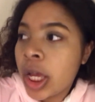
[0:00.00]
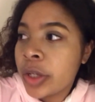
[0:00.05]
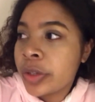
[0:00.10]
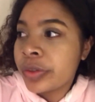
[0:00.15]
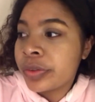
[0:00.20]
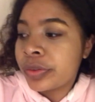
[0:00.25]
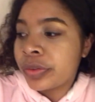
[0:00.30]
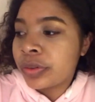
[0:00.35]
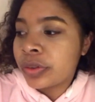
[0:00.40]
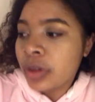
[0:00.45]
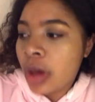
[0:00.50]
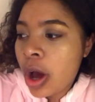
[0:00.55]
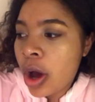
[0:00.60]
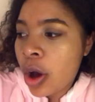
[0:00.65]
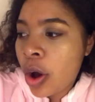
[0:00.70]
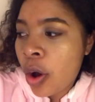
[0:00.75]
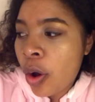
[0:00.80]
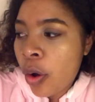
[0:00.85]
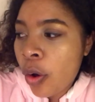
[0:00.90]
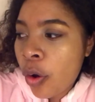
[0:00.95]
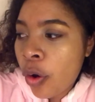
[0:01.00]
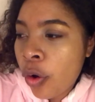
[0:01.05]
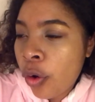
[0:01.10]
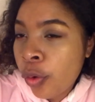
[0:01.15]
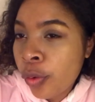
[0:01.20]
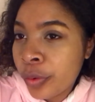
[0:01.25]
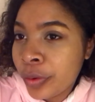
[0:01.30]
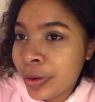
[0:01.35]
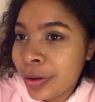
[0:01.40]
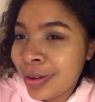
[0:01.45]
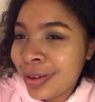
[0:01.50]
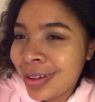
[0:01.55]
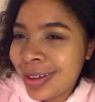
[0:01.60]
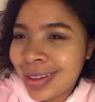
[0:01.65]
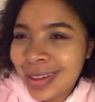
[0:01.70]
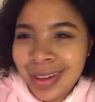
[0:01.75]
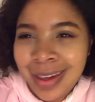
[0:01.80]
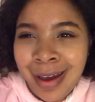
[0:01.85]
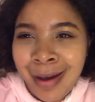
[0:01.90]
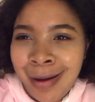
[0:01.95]
So
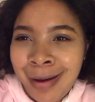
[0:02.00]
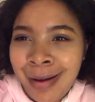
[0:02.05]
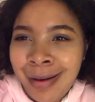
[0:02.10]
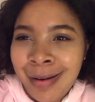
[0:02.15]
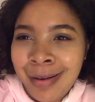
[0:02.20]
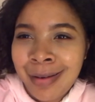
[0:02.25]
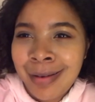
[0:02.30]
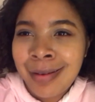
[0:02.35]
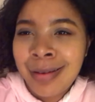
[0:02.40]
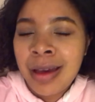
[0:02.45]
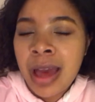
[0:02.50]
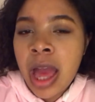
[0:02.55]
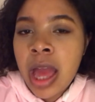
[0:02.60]
yeah,